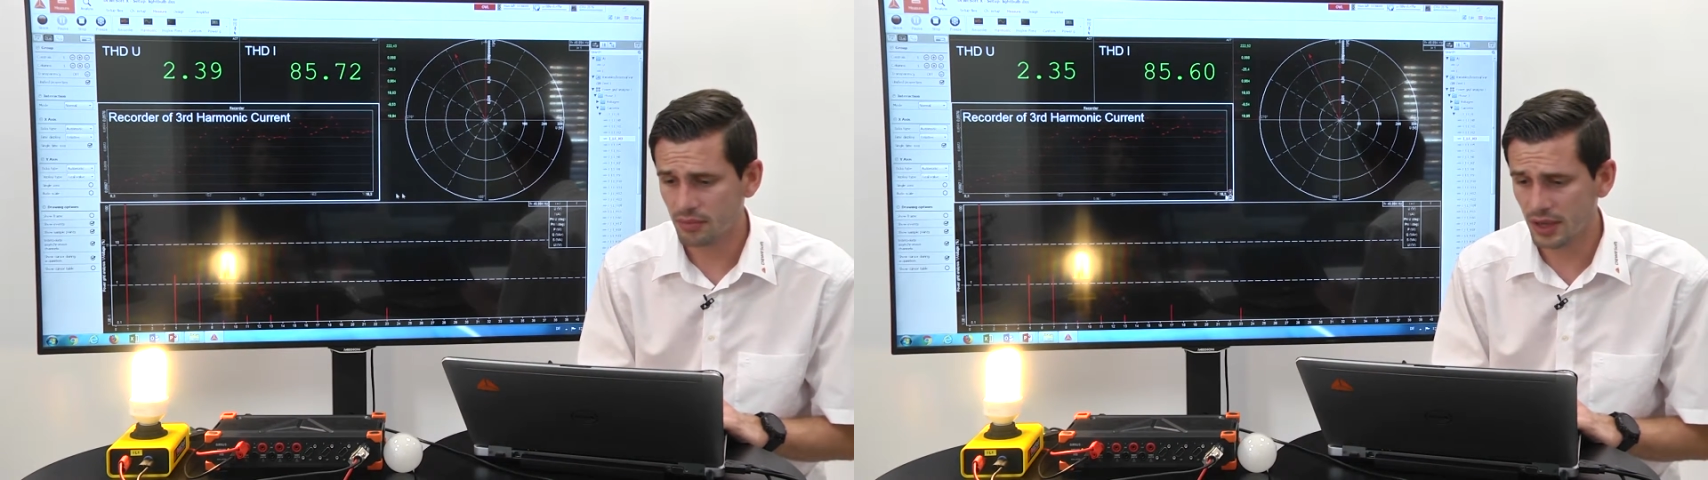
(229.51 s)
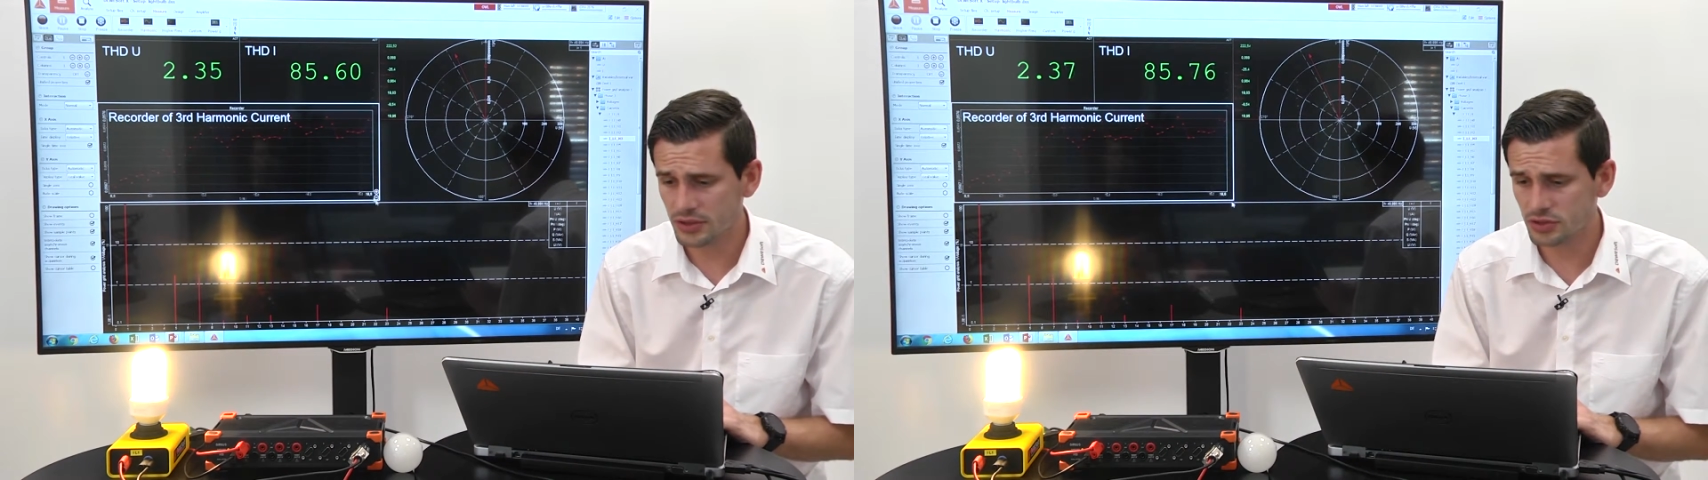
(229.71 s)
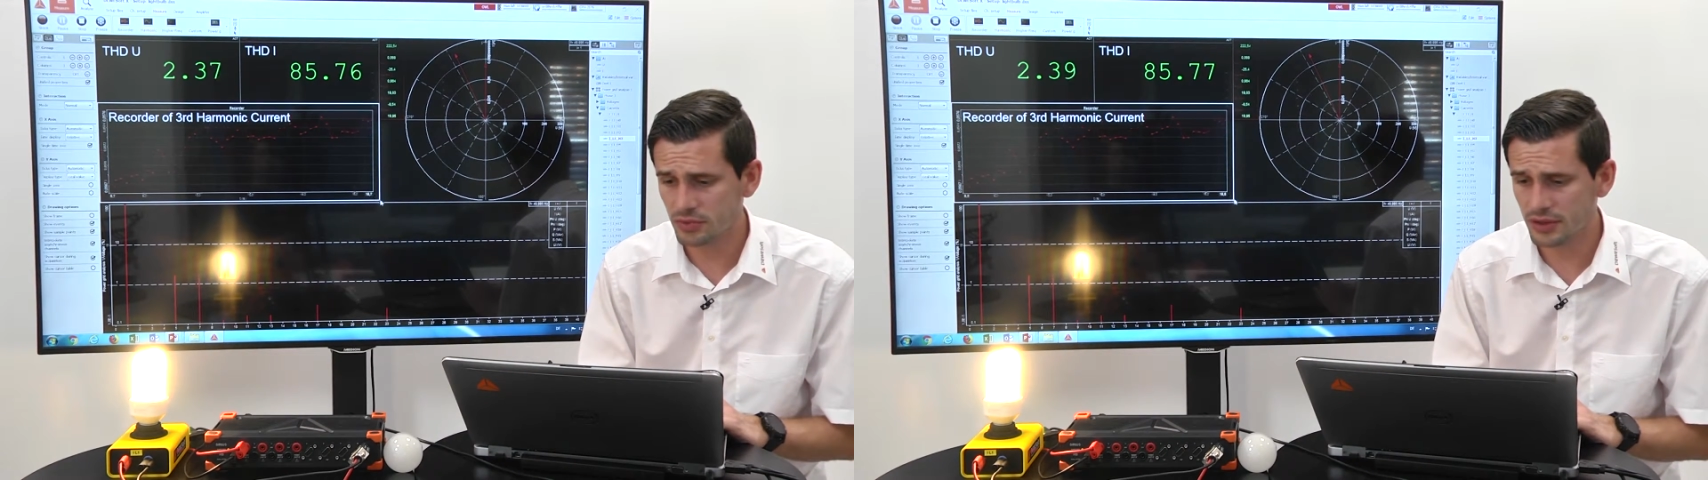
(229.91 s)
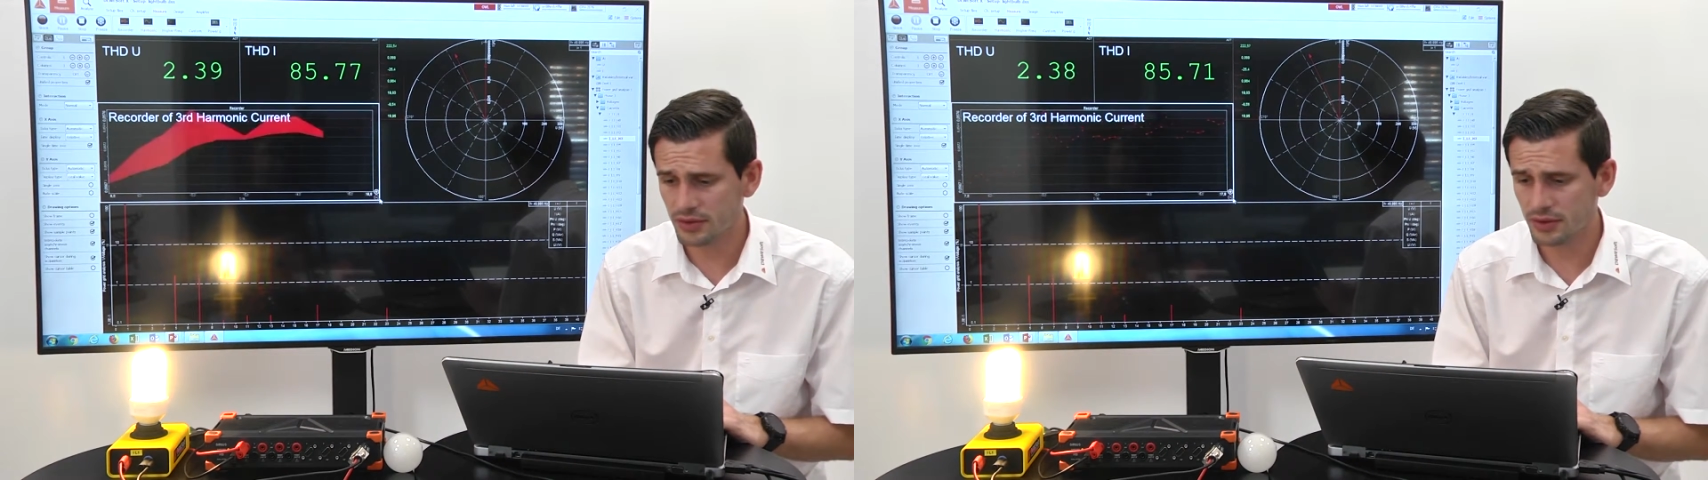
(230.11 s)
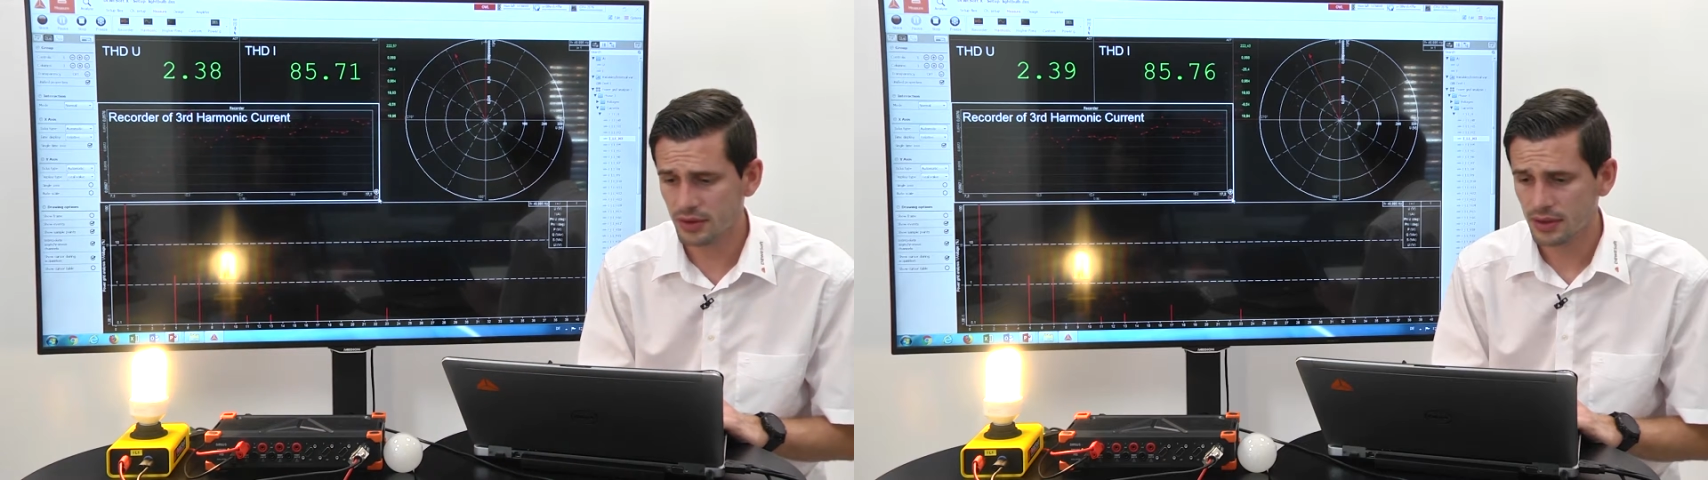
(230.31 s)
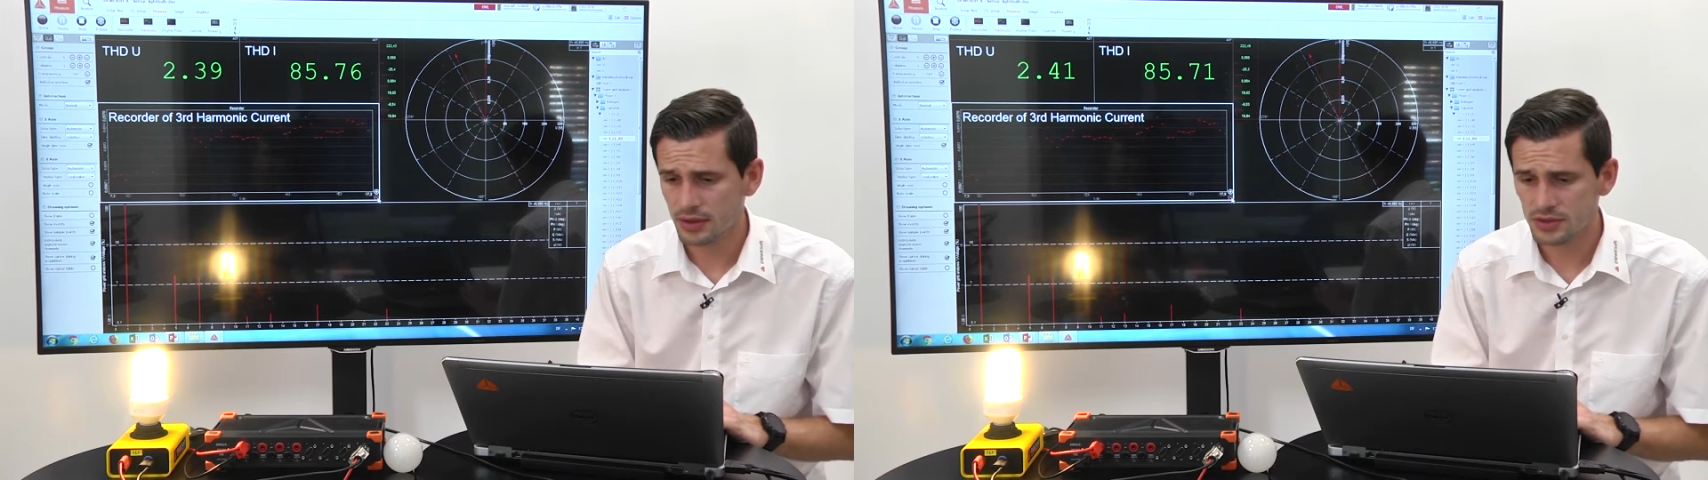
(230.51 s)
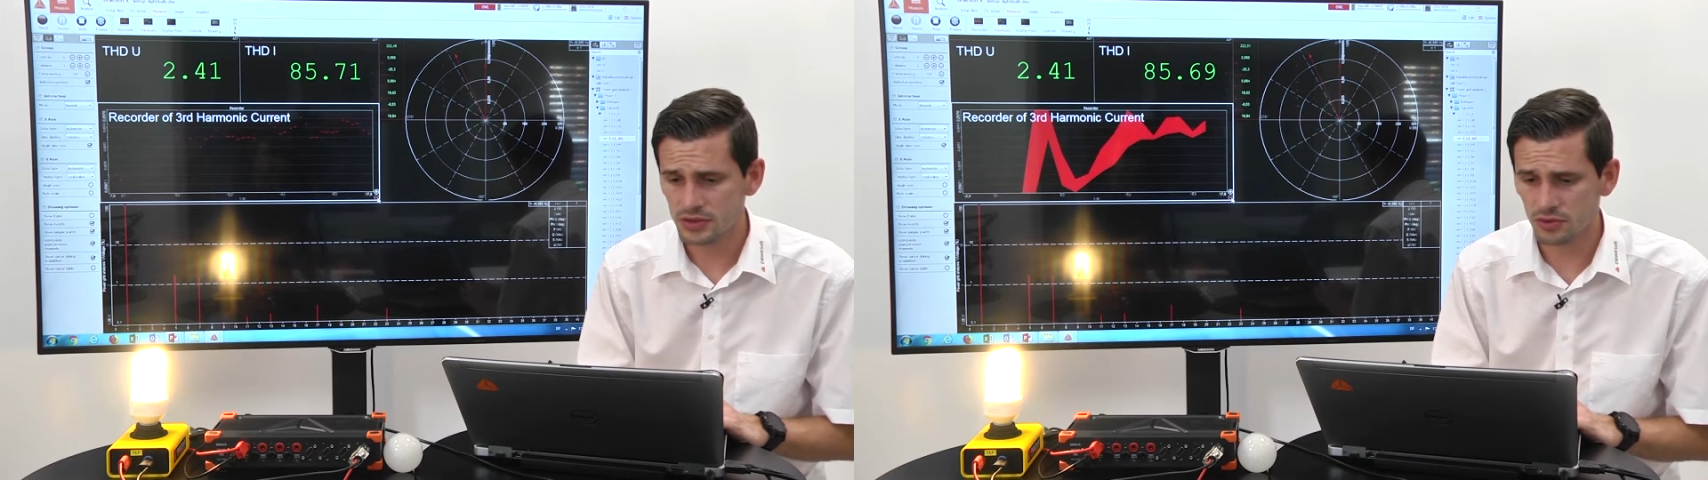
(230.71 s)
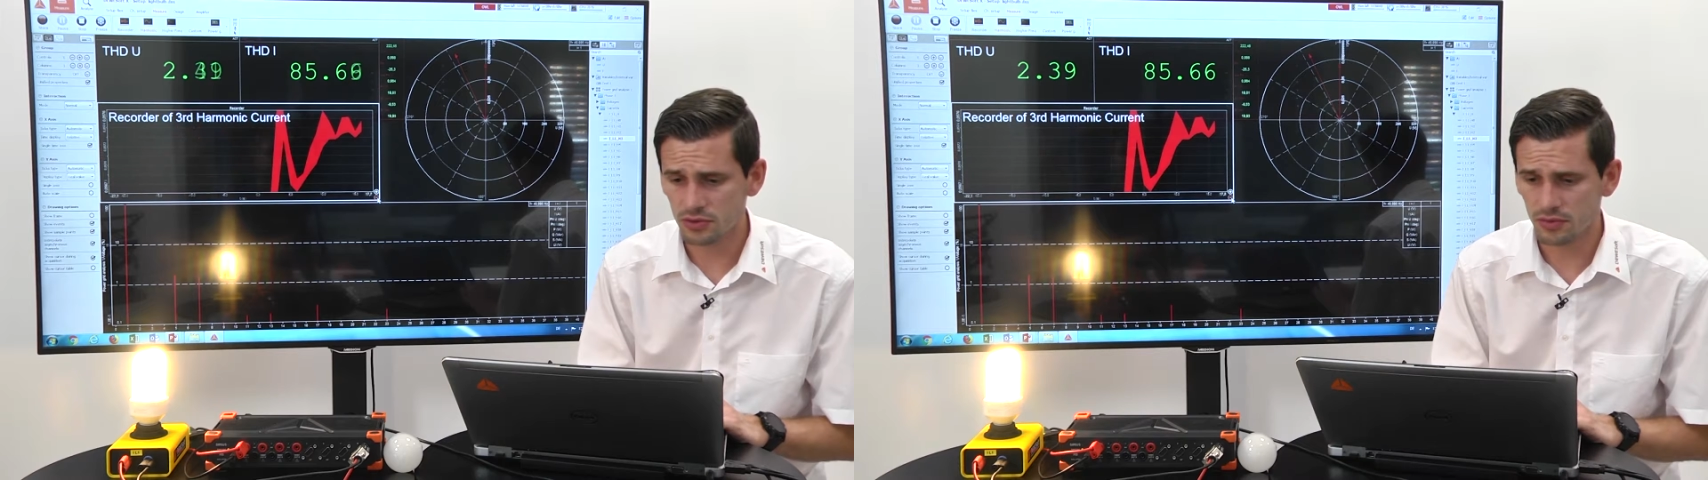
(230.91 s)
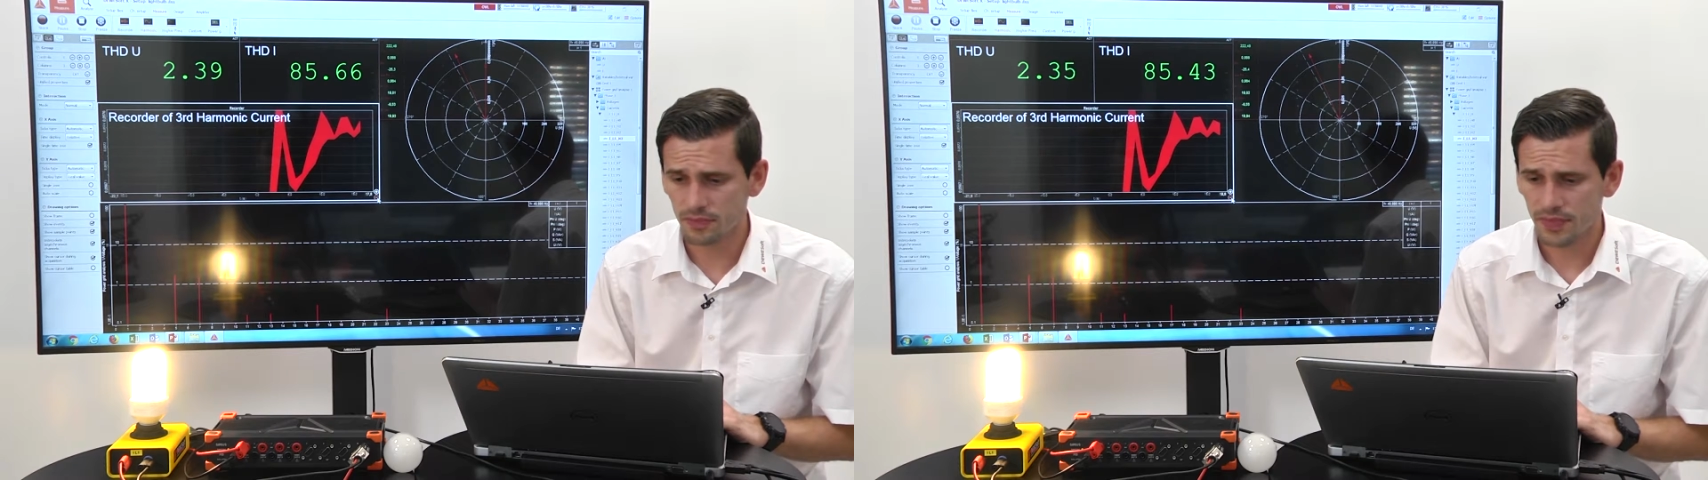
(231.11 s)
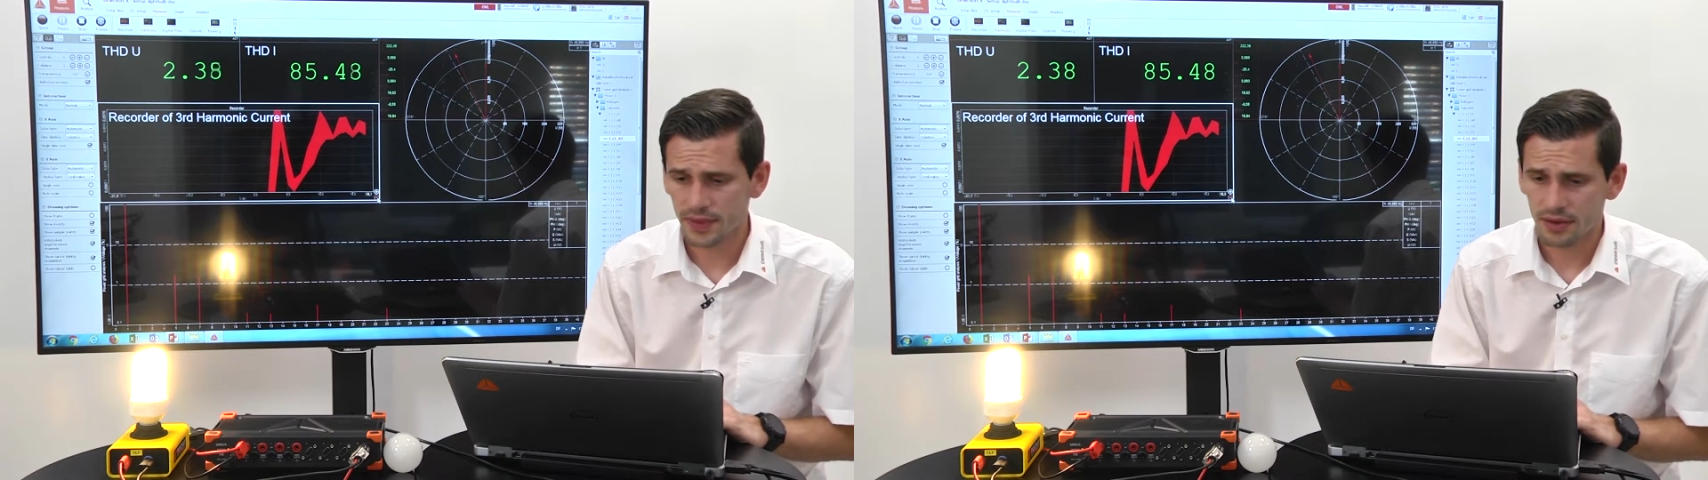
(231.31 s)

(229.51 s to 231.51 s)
measurement. So